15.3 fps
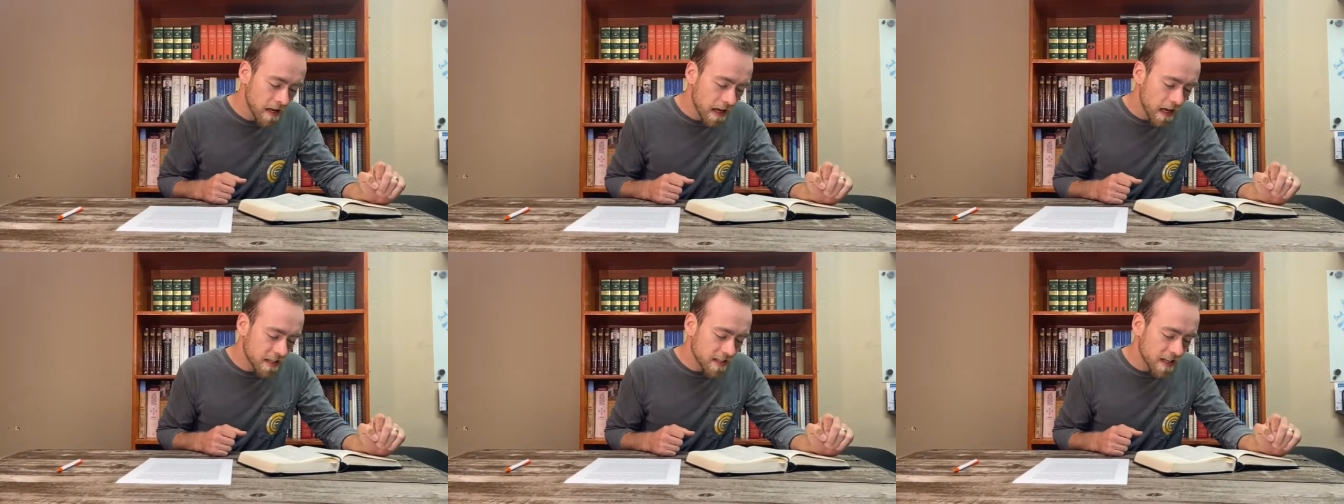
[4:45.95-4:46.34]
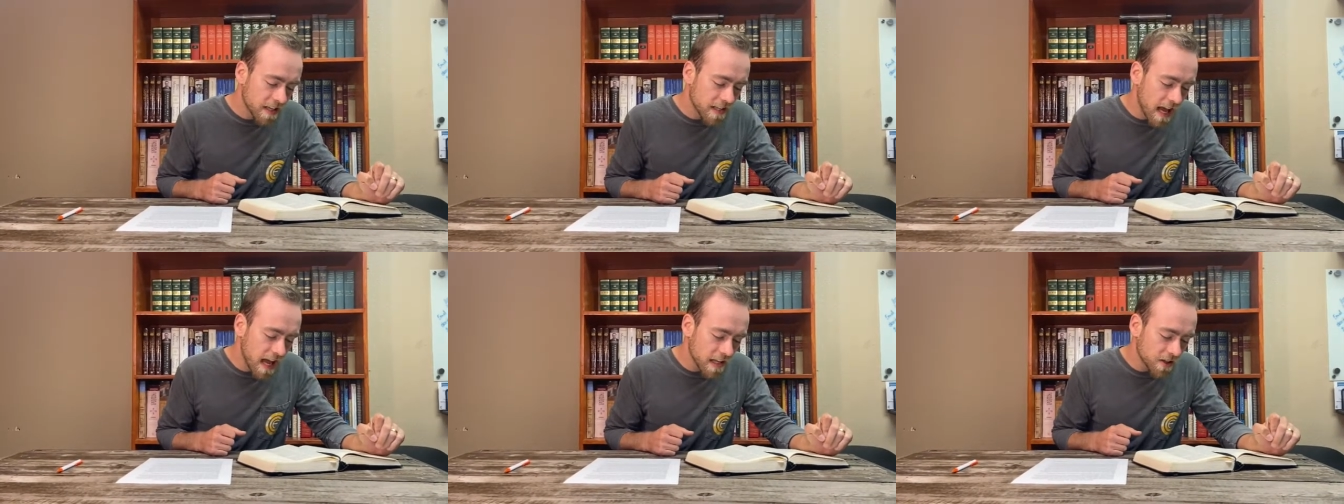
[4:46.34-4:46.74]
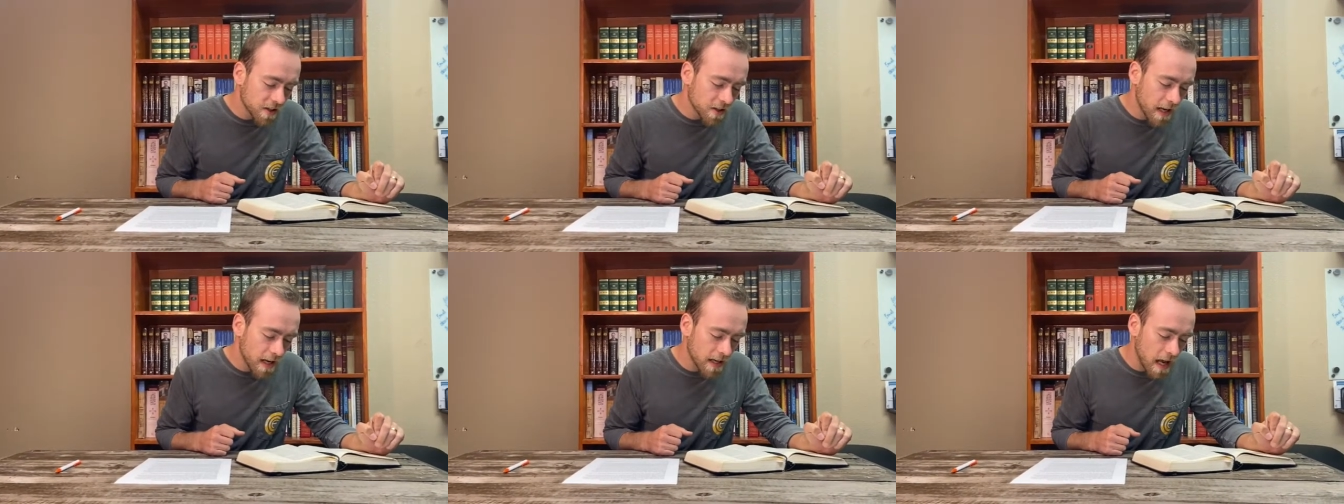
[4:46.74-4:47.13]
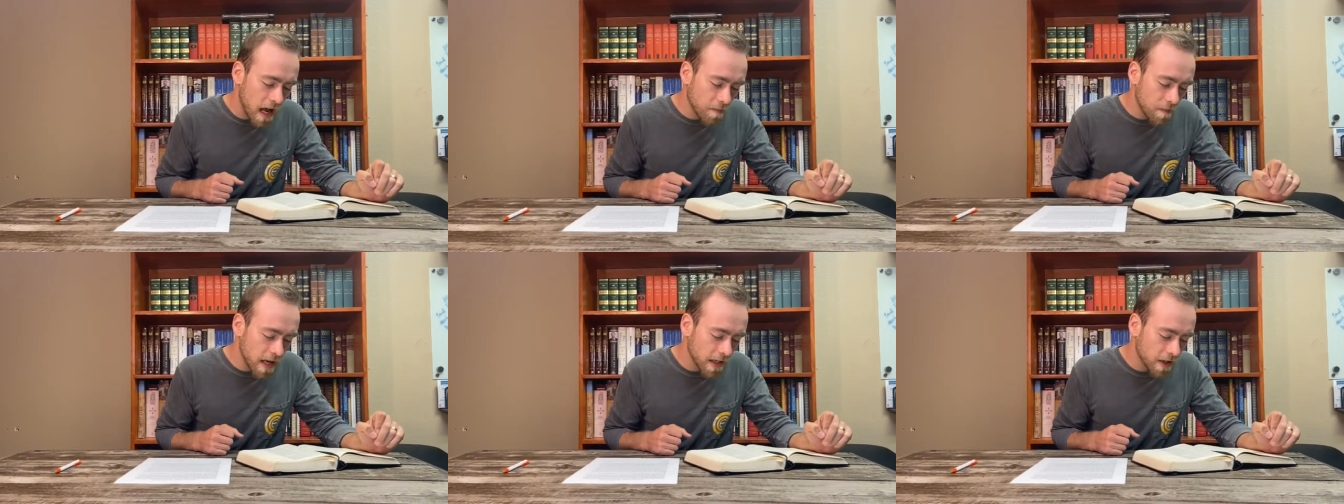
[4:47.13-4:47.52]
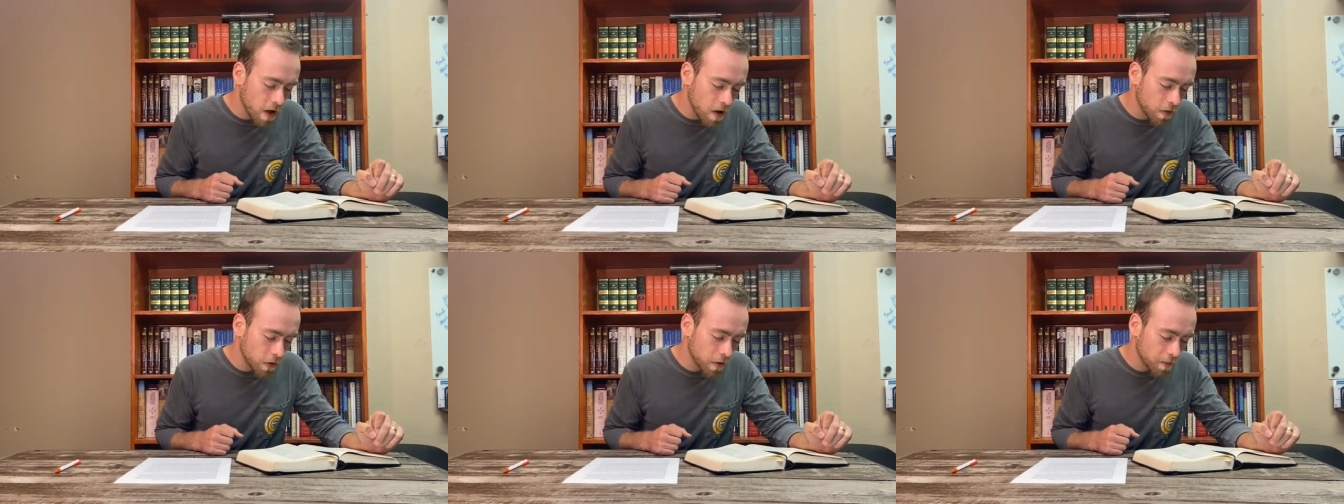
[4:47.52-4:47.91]
It says, Esther had not made
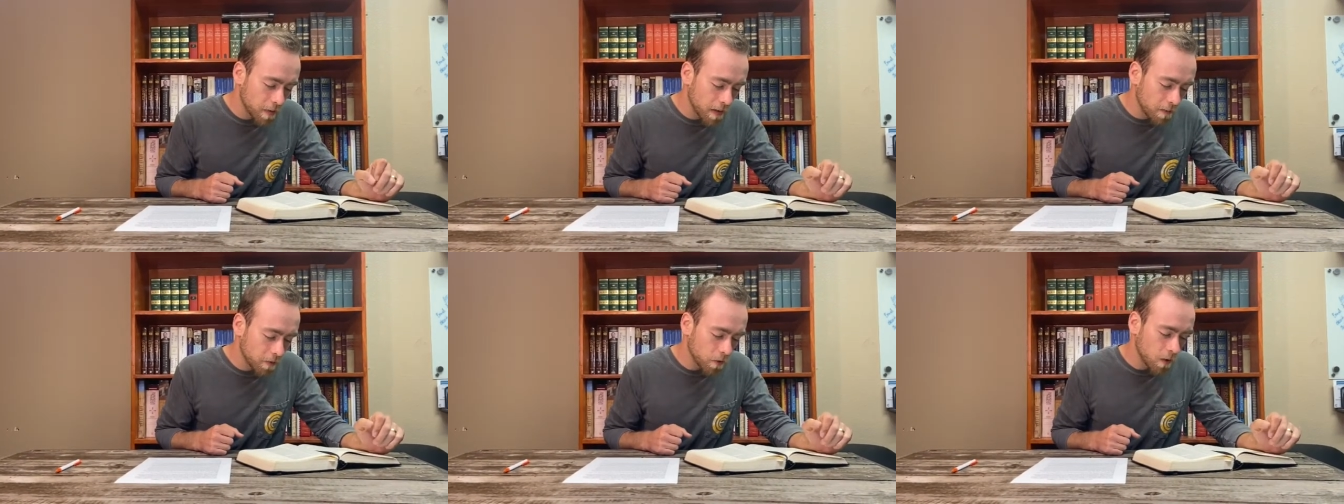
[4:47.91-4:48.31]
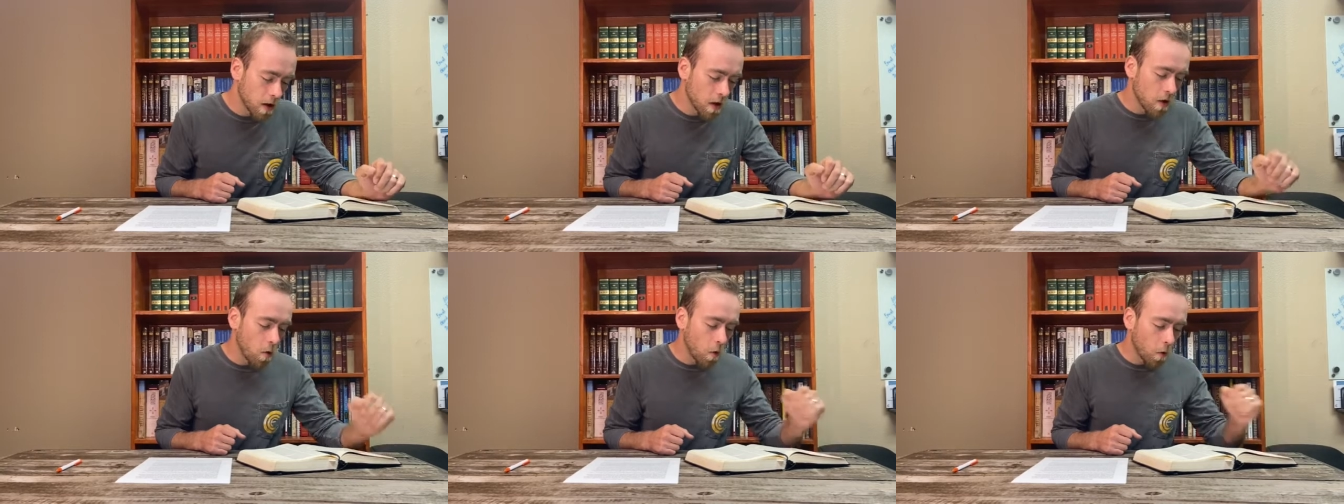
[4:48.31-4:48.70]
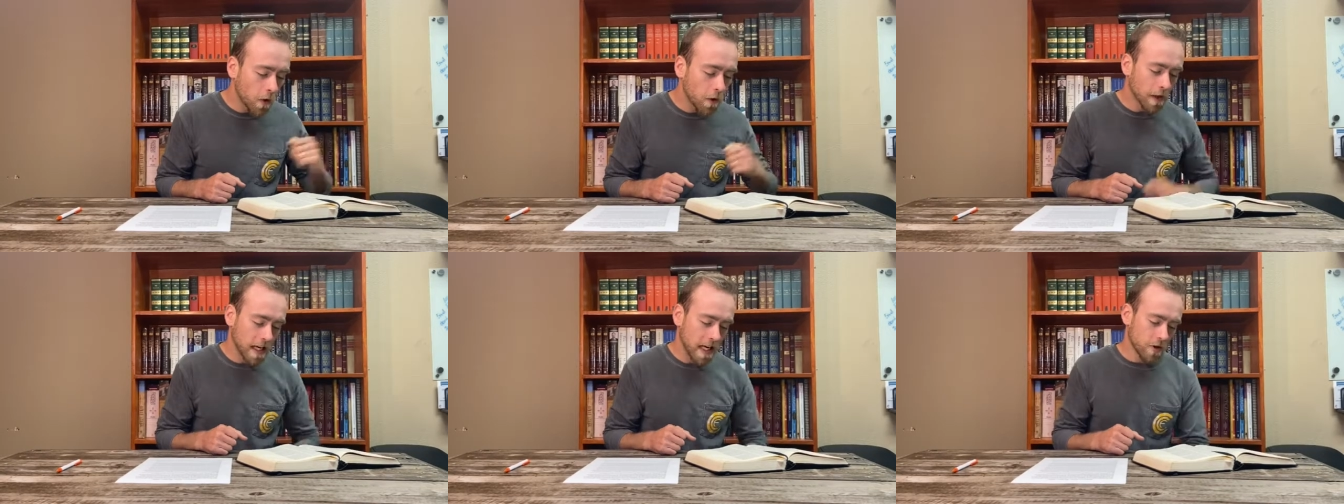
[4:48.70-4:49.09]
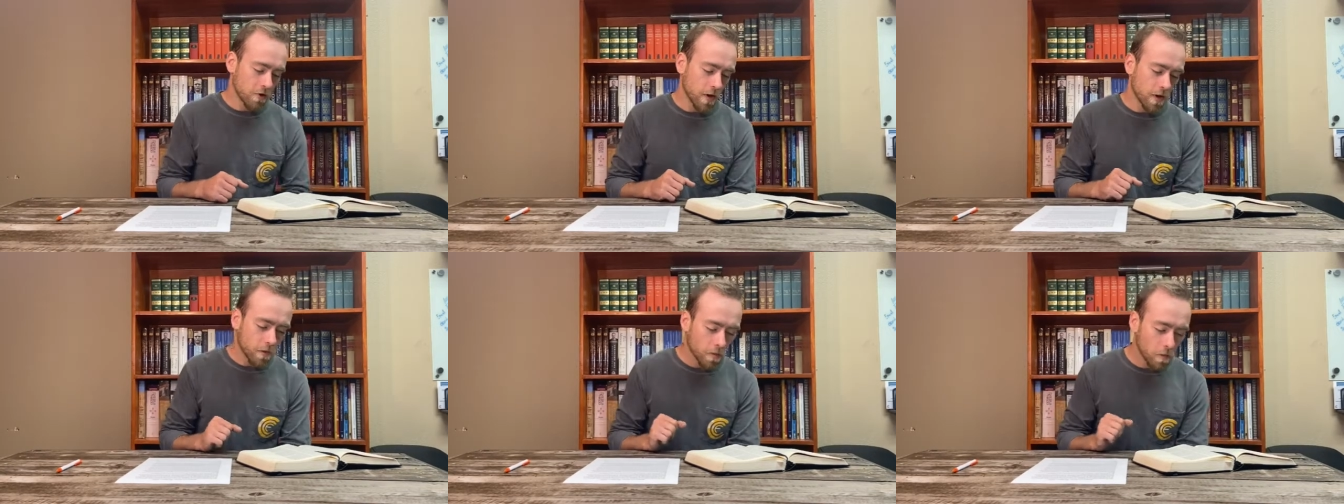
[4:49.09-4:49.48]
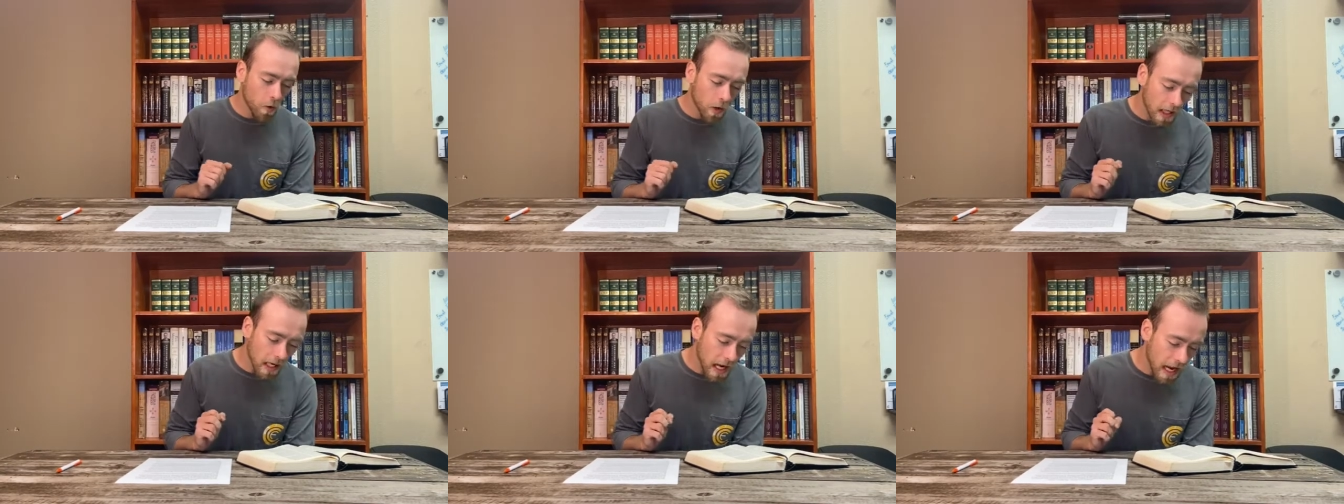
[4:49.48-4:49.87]
known her people or her kindred, for
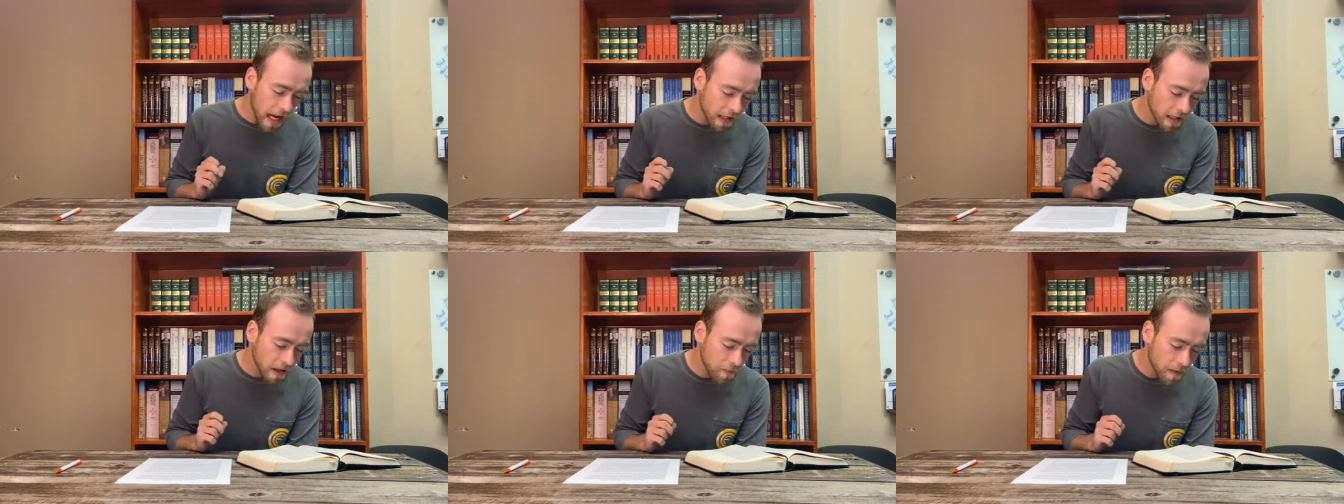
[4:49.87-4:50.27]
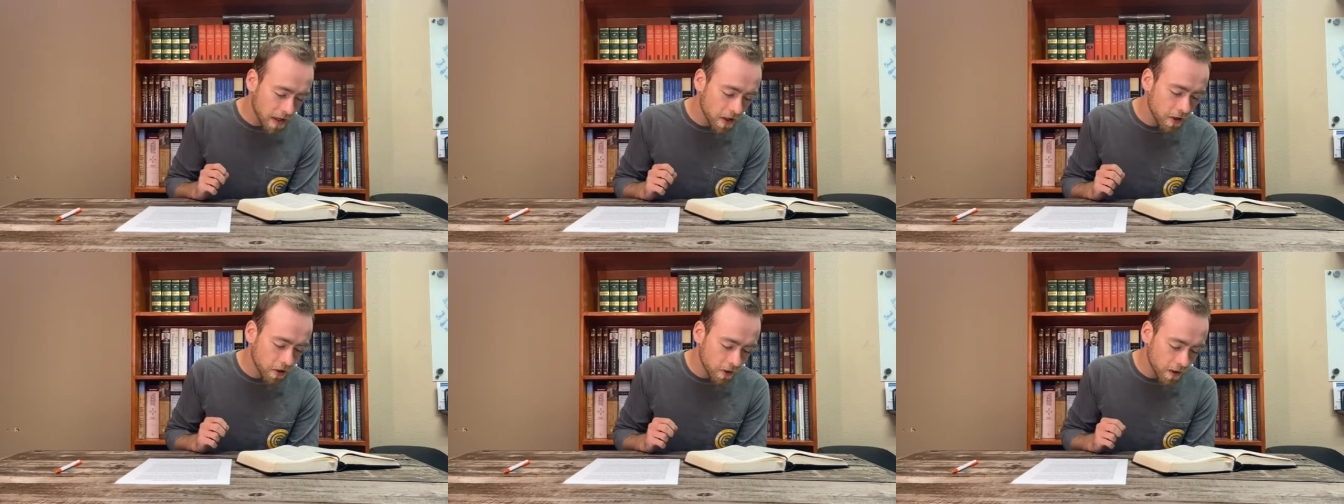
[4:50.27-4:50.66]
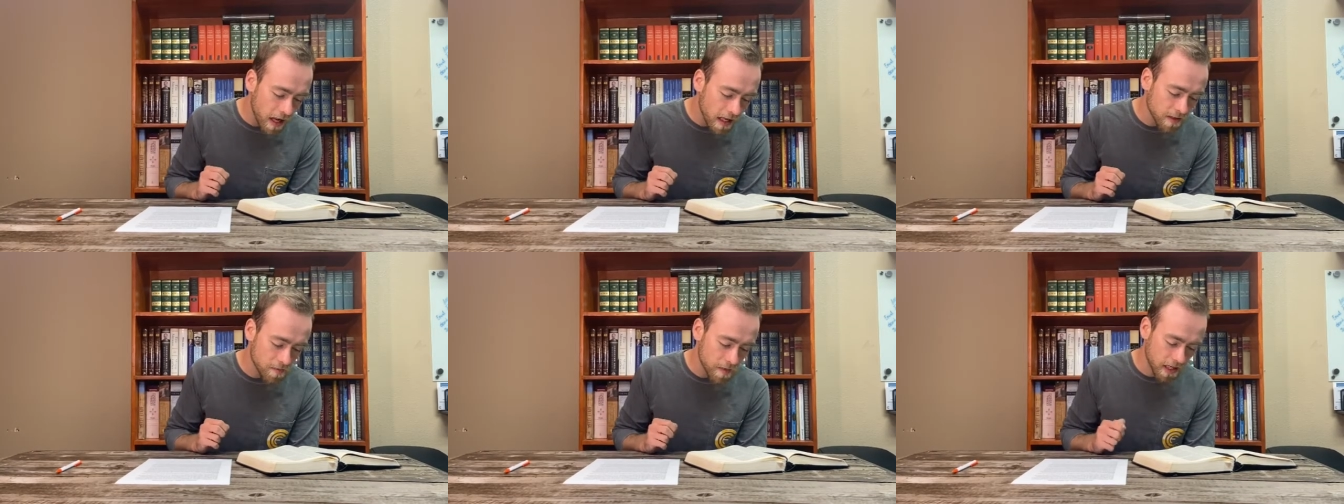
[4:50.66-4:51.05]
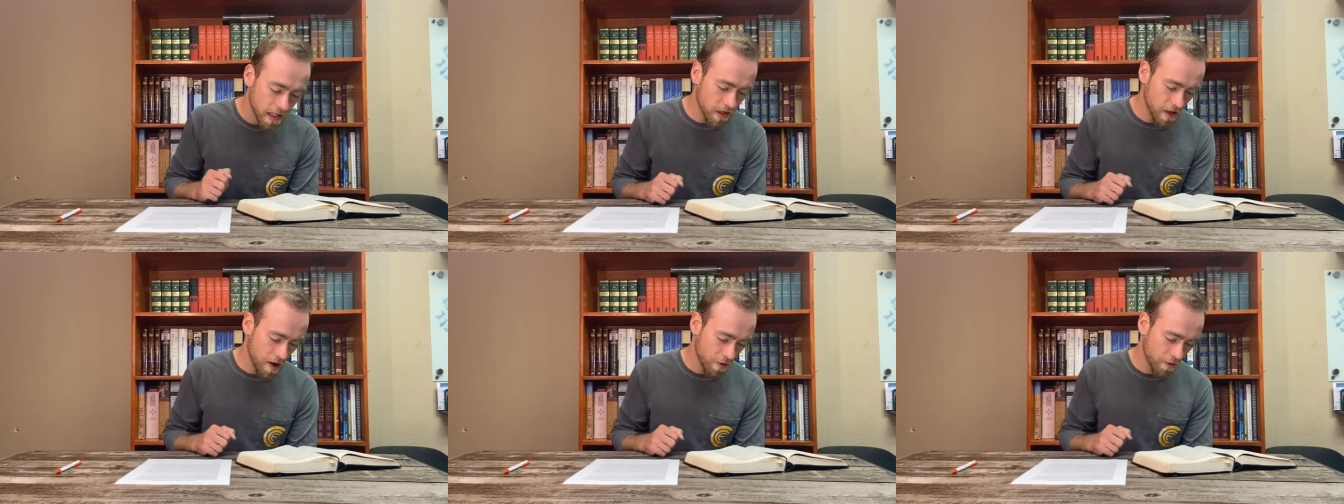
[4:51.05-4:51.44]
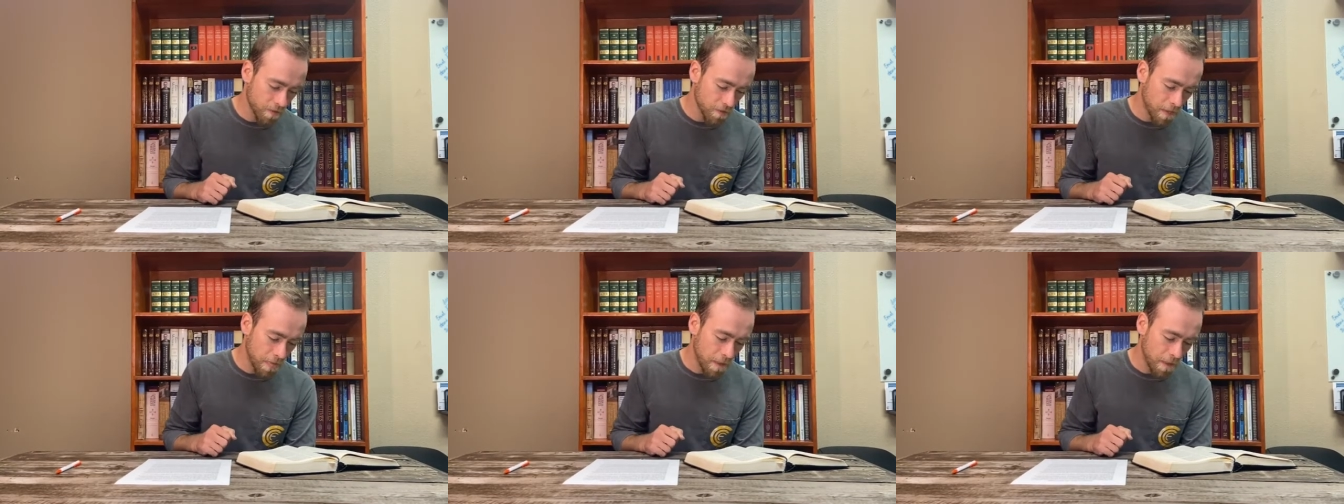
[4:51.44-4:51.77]
Mordecai had commanded her not to make it known.